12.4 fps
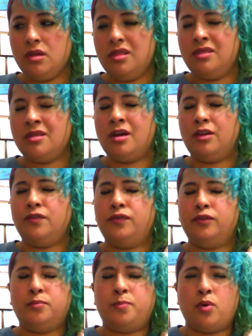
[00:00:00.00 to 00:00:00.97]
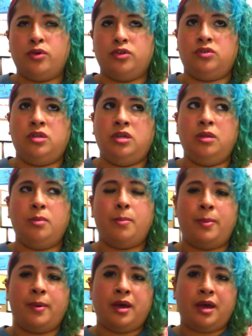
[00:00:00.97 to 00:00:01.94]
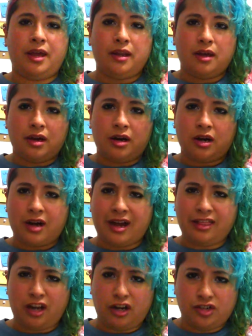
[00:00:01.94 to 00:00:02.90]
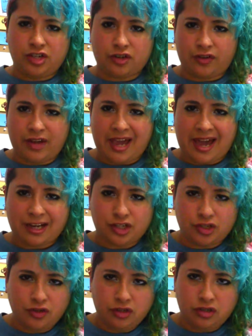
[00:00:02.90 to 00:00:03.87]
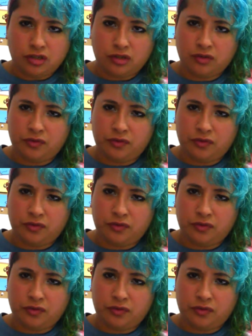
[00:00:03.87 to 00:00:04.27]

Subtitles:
not food poisoning, but allergic reaction to